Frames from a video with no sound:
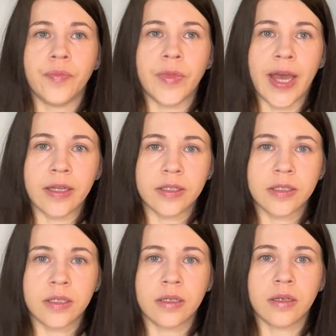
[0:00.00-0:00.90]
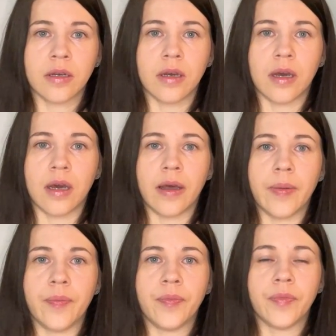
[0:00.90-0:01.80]
That's
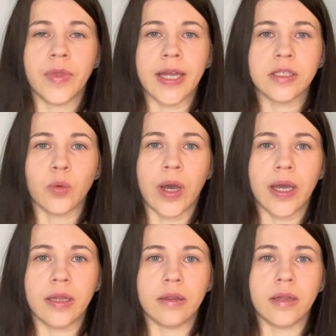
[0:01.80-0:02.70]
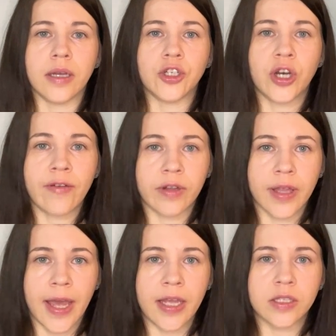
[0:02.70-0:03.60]
why the travel
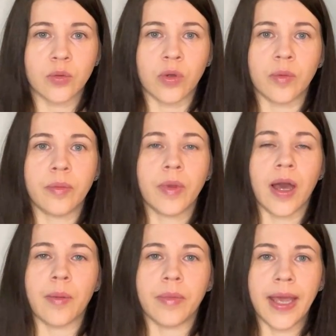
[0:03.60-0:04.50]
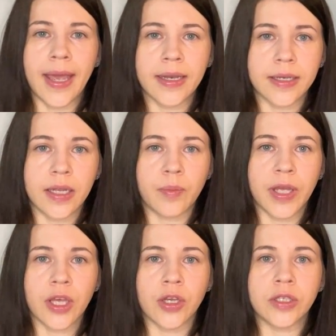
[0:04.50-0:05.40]
cage will come handy,
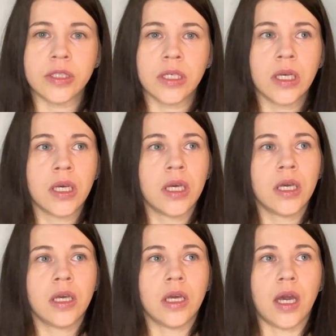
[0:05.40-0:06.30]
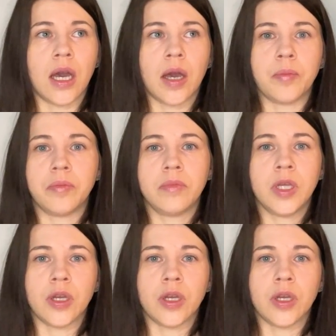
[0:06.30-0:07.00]
because you